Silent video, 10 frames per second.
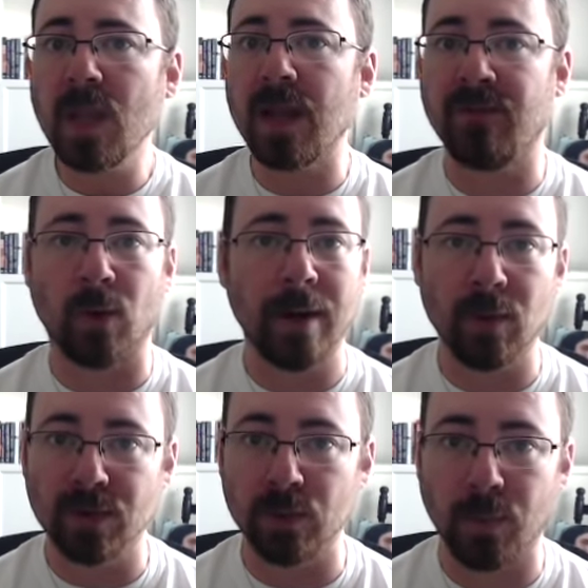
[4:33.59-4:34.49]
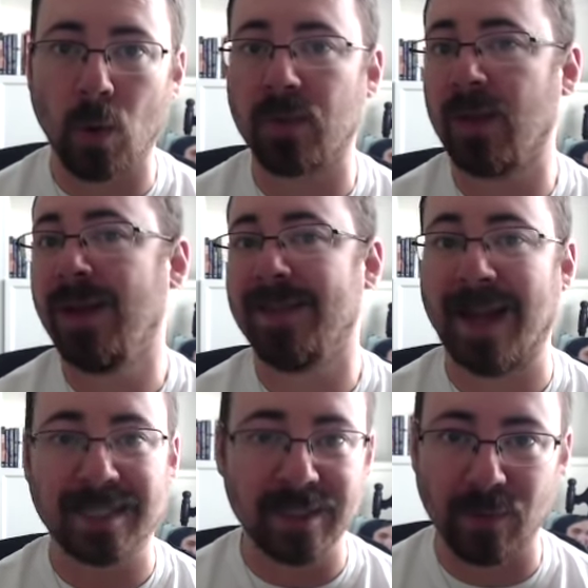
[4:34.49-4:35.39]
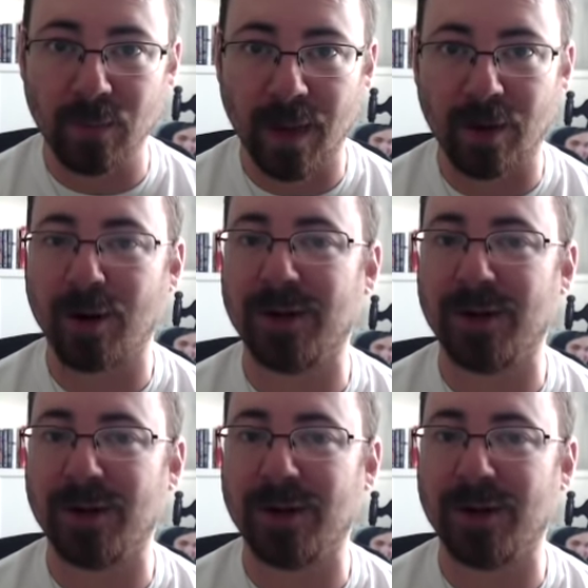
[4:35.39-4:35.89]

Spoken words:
If you're able to do both, that's even better.